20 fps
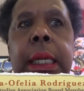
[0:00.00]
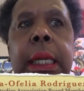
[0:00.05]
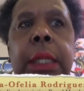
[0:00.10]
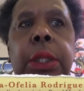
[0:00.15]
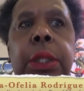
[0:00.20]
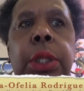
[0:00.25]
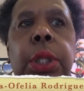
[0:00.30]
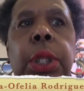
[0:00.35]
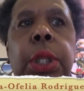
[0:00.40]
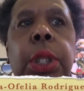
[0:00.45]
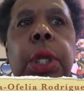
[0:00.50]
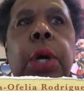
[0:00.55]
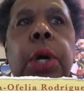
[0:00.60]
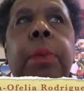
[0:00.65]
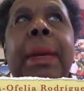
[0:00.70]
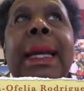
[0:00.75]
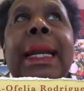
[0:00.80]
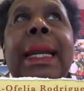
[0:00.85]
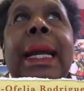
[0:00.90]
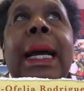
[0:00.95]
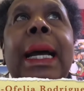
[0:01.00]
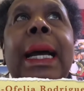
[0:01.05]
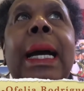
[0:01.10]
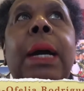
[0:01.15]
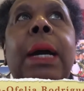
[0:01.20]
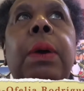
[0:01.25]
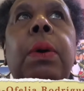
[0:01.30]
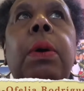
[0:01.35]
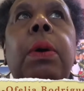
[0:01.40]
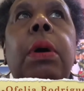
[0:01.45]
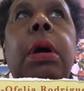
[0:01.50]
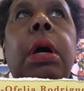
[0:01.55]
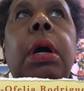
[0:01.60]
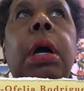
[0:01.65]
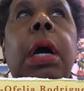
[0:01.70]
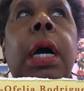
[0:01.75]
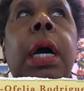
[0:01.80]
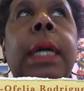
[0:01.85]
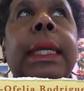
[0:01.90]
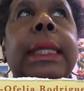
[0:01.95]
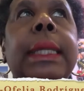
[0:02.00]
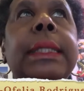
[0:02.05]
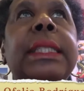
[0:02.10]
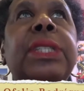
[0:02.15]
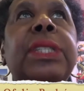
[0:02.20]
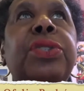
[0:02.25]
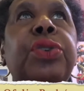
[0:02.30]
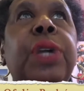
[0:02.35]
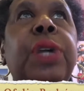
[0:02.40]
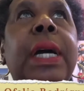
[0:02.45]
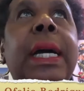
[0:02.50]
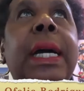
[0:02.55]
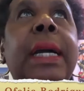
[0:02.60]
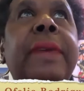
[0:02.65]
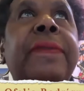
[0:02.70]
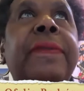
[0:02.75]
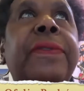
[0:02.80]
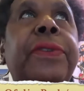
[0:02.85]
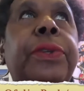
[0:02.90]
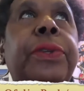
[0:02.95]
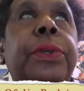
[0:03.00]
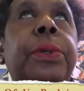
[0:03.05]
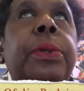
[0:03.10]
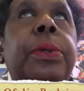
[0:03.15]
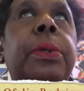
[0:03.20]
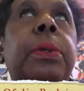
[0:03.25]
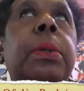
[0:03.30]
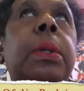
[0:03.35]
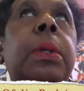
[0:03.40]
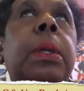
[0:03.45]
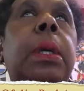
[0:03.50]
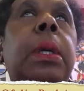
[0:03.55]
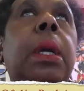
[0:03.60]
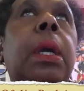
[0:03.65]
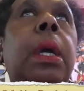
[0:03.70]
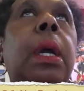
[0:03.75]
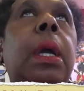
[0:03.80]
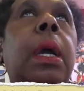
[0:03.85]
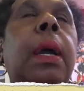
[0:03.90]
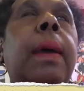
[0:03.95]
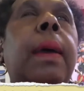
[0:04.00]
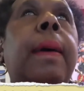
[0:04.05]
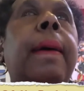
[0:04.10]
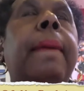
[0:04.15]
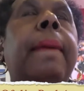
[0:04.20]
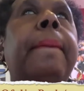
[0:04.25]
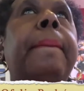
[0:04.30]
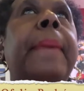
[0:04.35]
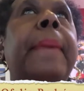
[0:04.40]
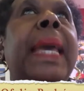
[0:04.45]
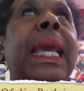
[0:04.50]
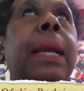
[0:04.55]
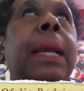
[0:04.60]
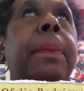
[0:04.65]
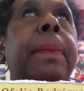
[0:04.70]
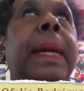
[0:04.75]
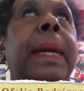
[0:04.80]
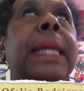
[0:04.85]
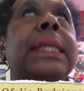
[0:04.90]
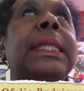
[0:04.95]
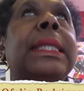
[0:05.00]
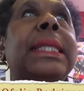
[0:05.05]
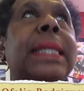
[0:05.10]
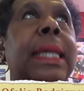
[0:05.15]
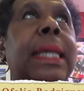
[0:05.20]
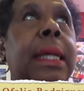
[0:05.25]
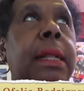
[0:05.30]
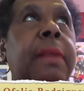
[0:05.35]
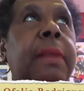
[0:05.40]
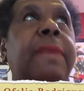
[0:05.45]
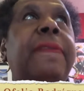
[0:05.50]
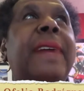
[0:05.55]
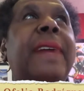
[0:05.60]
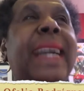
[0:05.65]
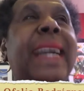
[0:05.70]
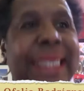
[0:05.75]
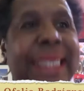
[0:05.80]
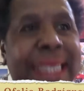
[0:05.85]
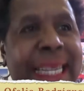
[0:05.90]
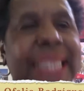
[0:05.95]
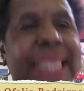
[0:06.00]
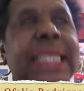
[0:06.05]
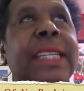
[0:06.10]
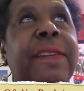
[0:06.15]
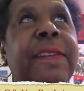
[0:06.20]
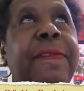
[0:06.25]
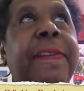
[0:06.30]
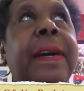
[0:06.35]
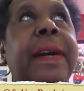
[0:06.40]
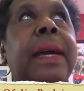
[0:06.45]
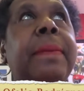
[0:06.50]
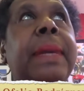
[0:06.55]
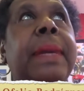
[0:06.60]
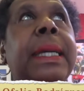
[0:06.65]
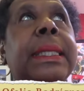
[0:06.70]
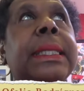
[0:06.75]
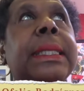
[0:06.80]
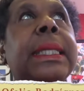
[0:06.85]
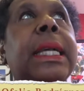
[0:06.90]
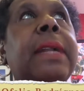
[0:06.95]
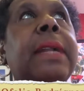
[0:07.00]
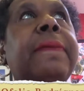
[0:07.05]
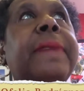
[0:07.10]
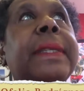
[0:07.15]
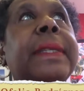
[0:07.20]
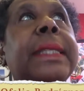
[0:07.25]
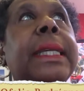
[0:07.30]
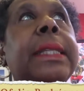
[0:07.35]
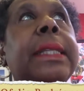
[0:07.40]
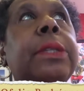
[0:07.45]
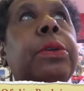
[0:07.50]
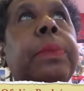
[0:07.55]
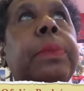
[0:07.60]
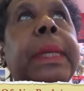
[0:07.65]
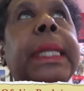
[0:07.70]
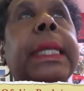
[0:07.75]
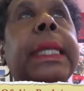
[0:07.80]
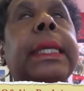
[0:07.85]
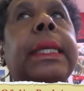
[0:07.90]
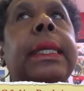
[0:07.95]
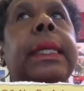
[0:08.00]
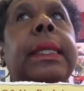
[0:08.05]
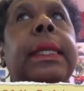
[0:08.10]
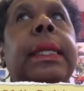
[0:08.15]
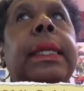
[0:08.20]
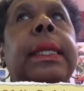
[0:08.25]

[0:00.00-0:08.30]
no matter how hard I strive to make myself identify myself as a Dominican,